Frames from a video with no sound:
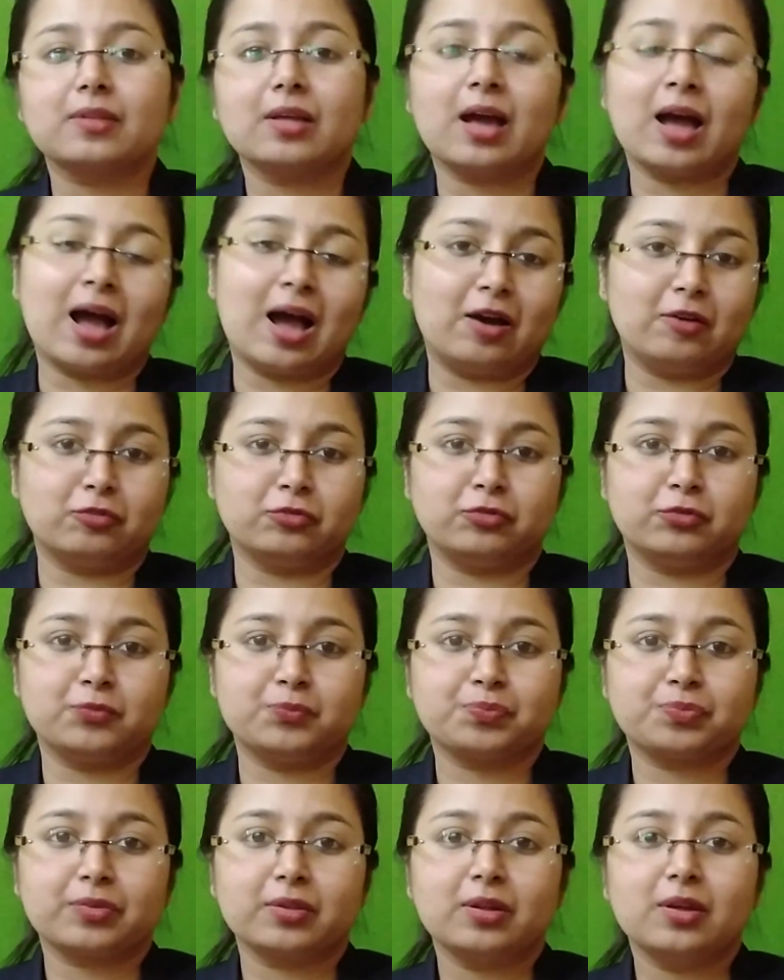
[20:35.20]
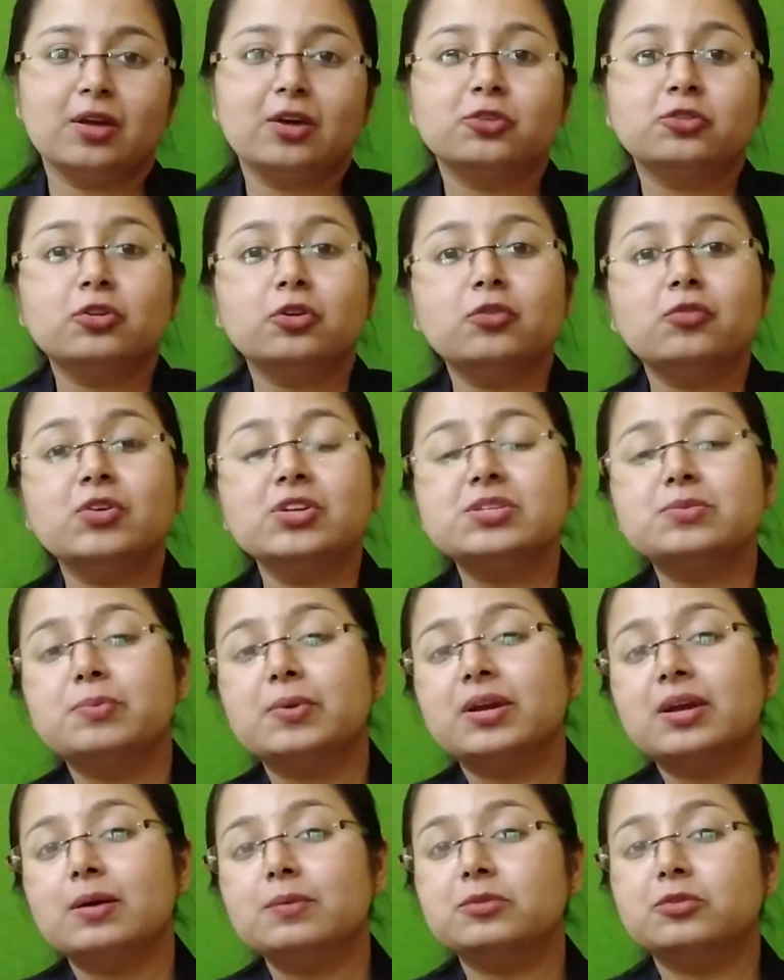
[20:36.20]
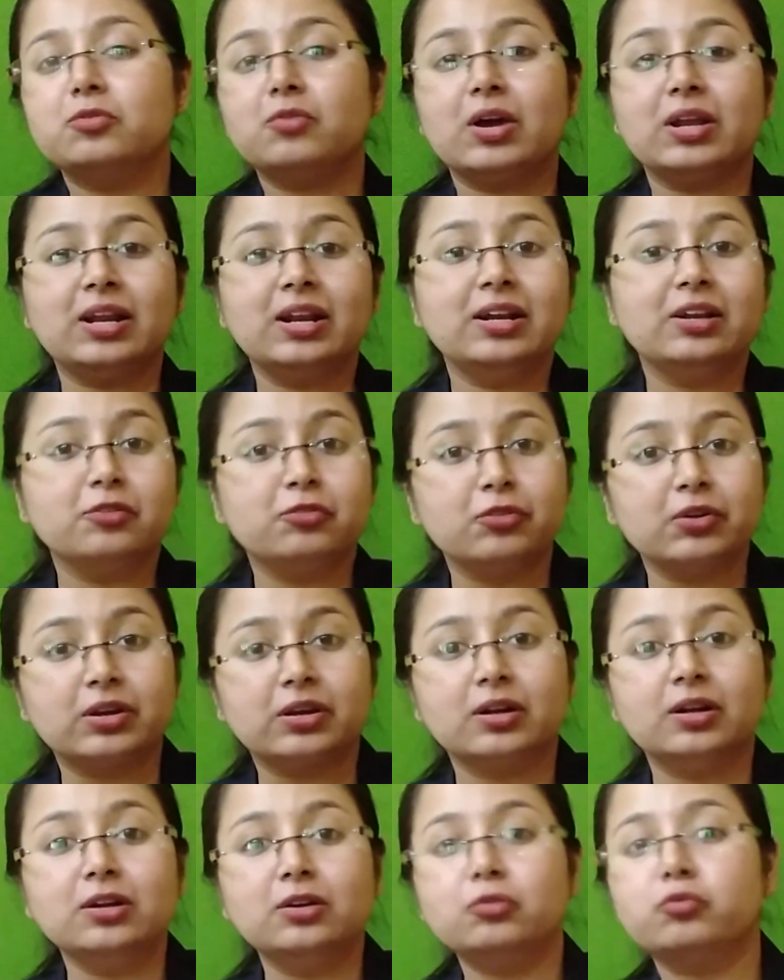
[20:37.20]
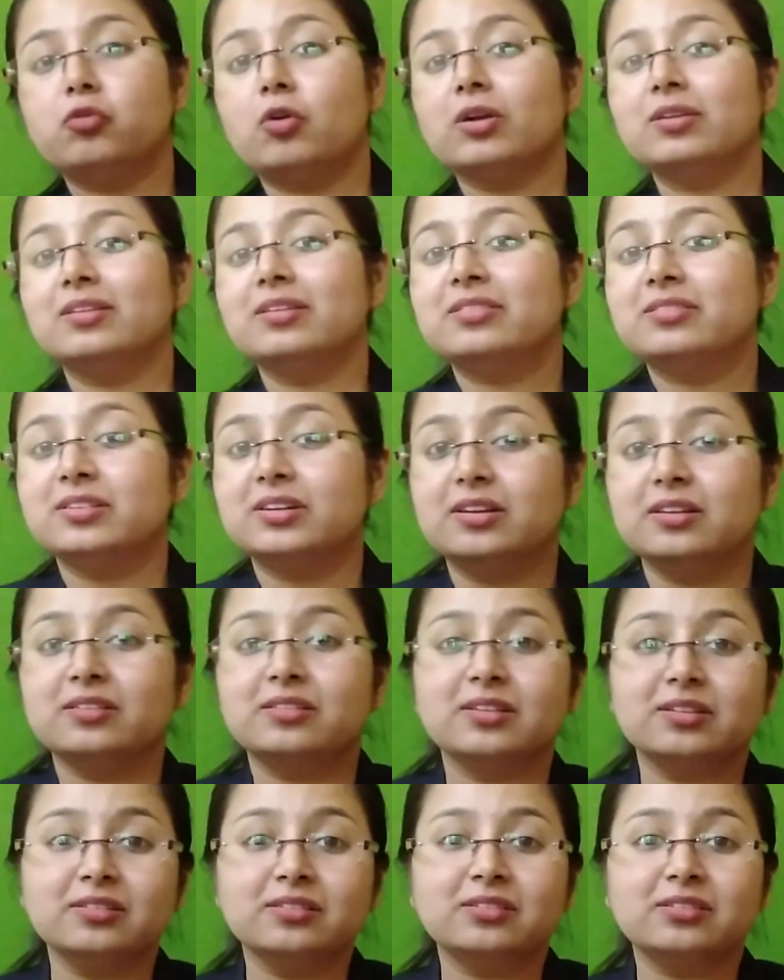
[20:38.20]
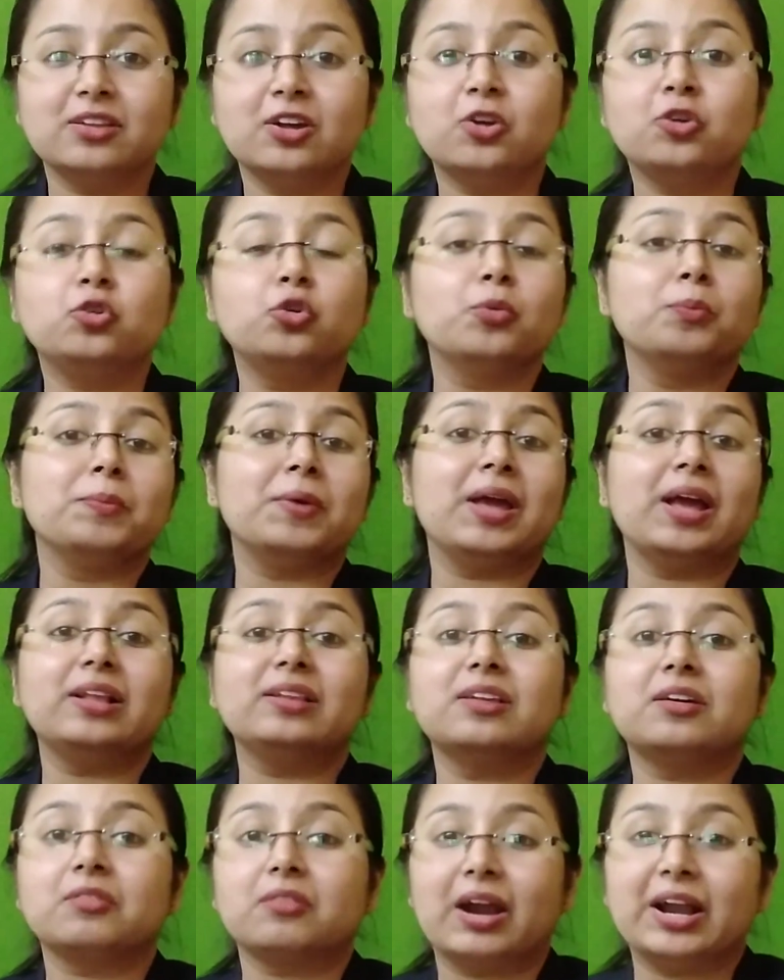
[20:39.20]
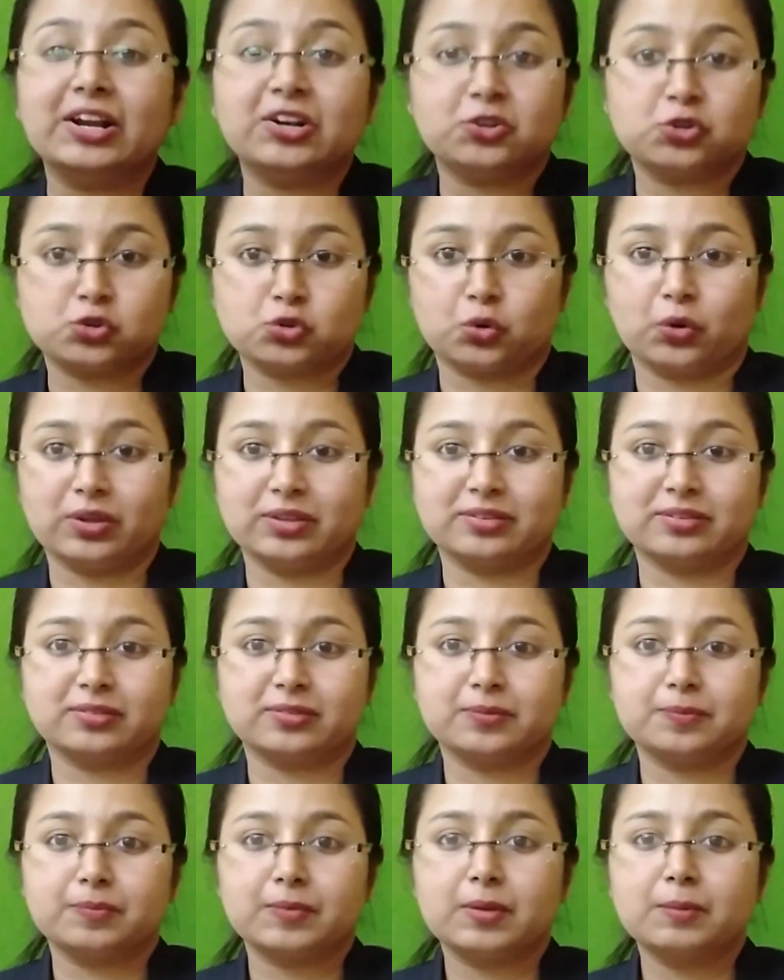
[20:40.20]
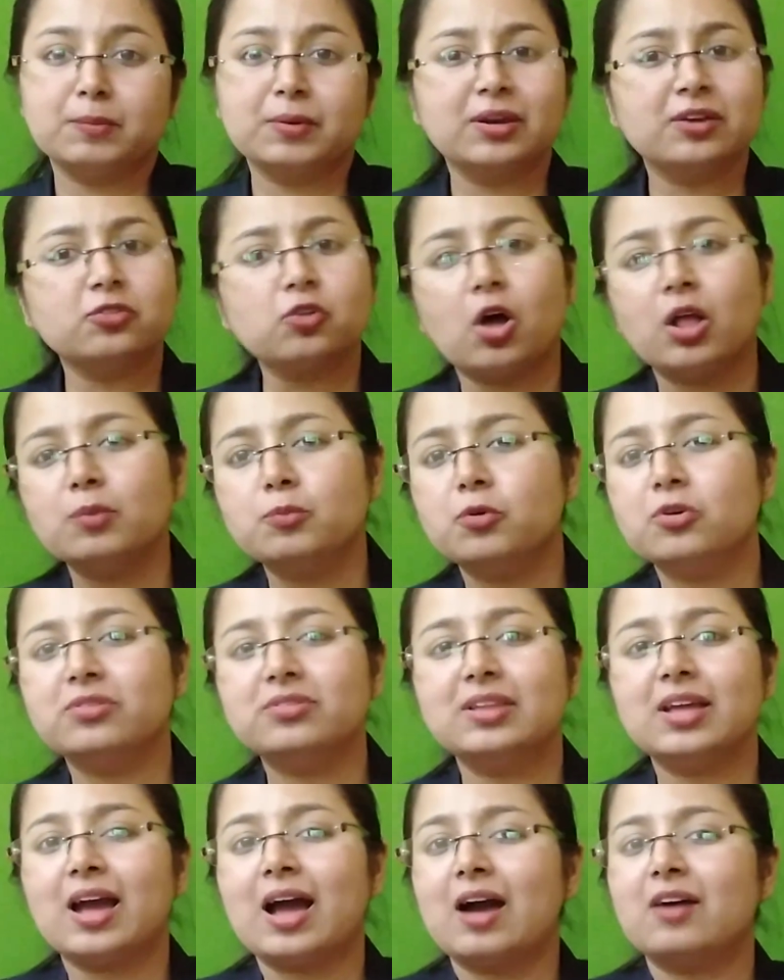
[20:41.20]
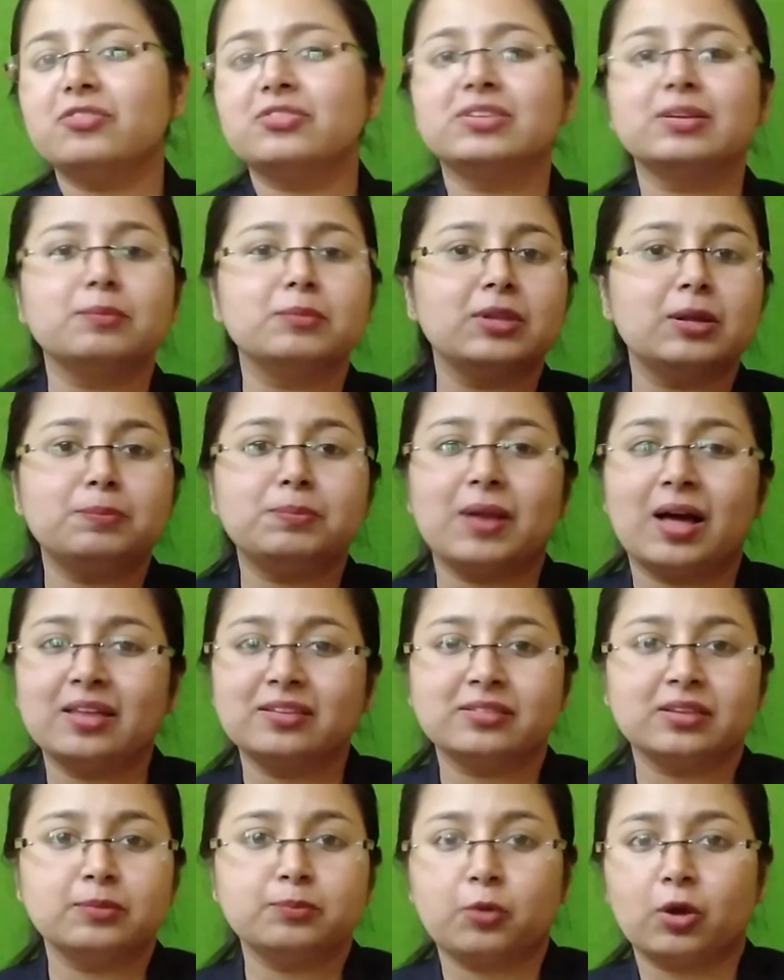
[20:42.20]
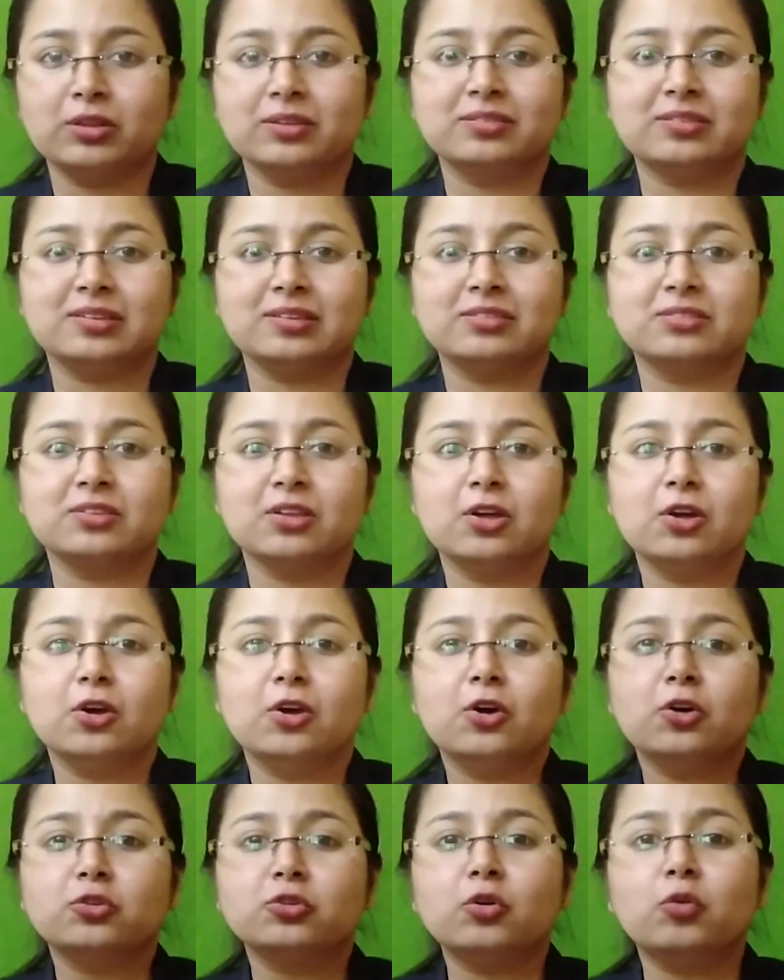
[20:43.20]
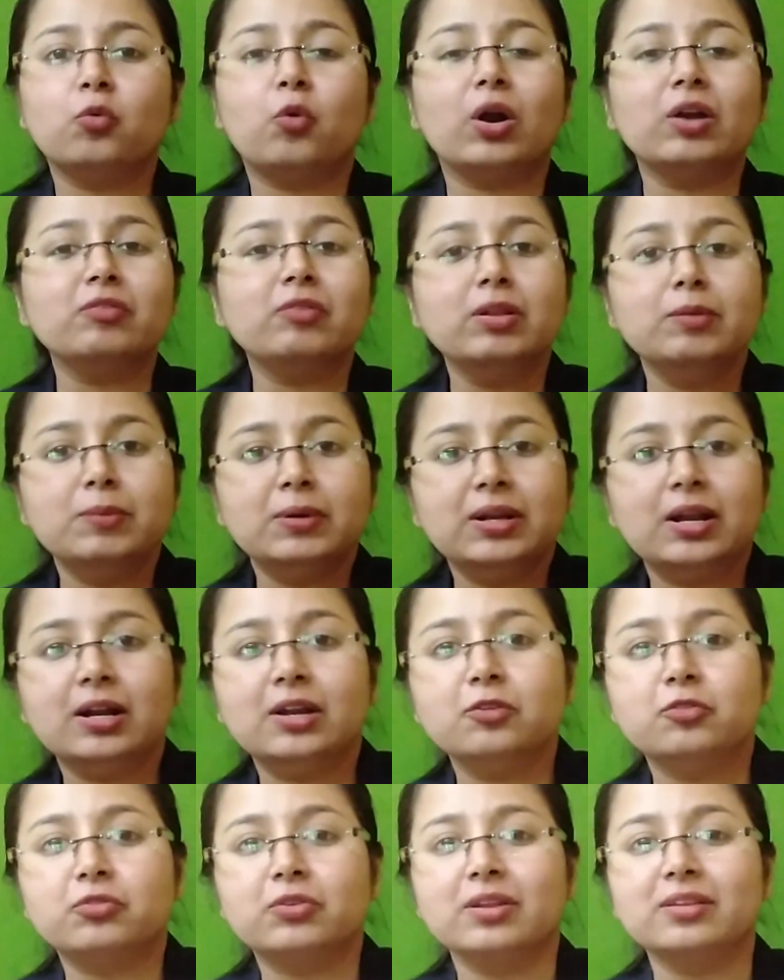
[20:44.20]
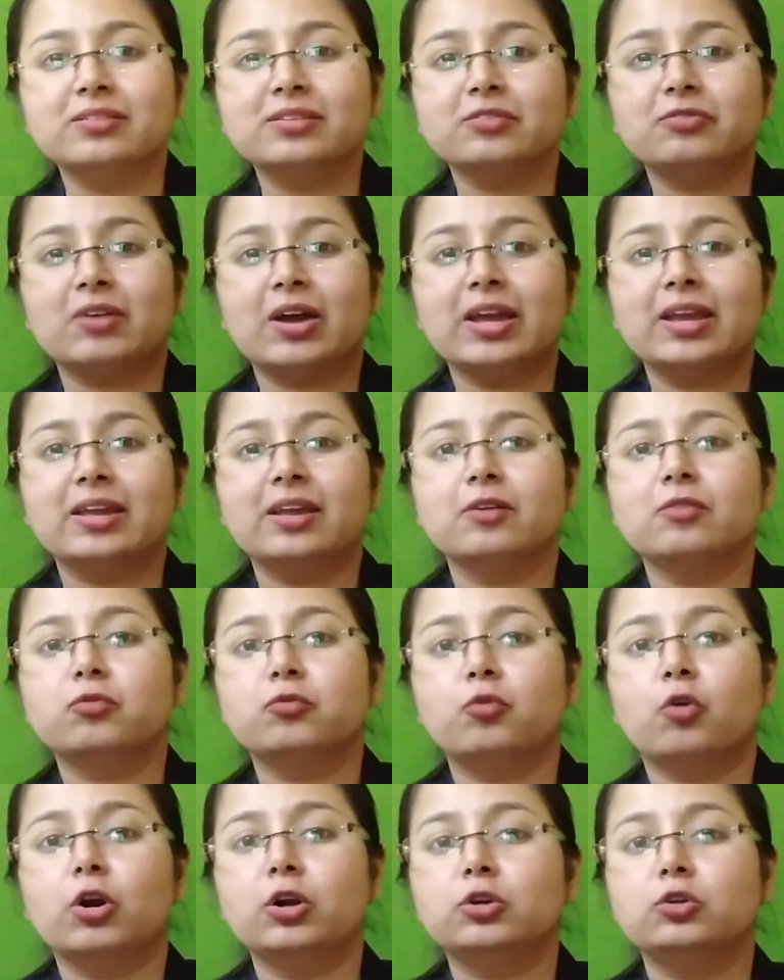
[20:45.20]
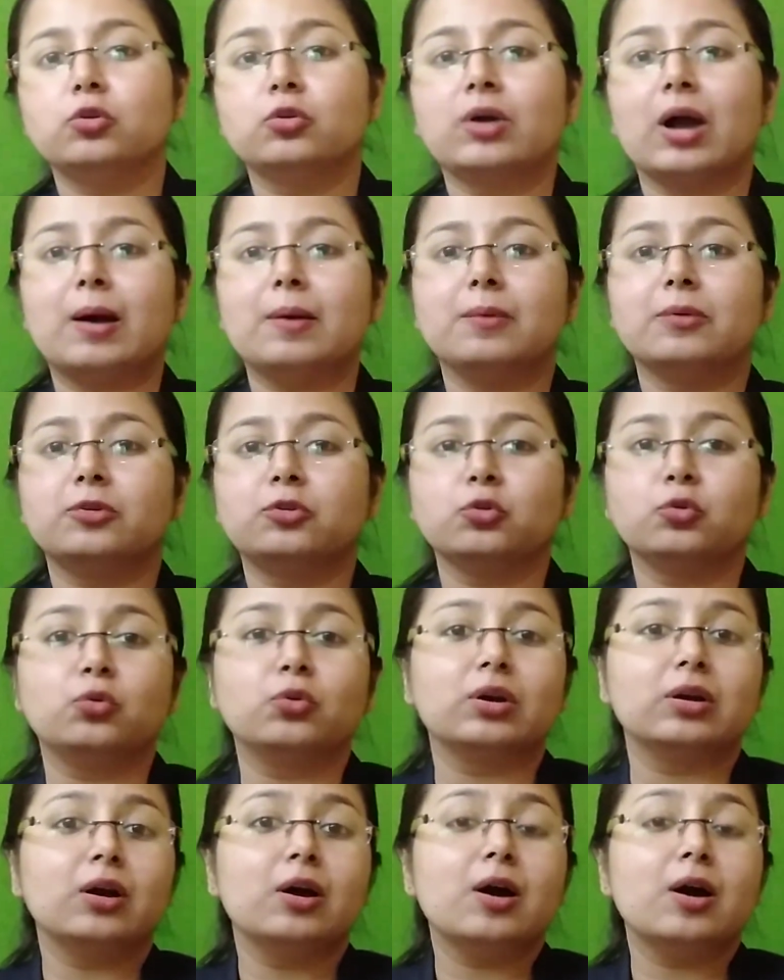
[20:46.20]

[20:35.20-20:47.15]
have. So which becomes very difficult for the citizens to make the right choice, because almost they have similar plans and policies. So what will be the difference if I give vote to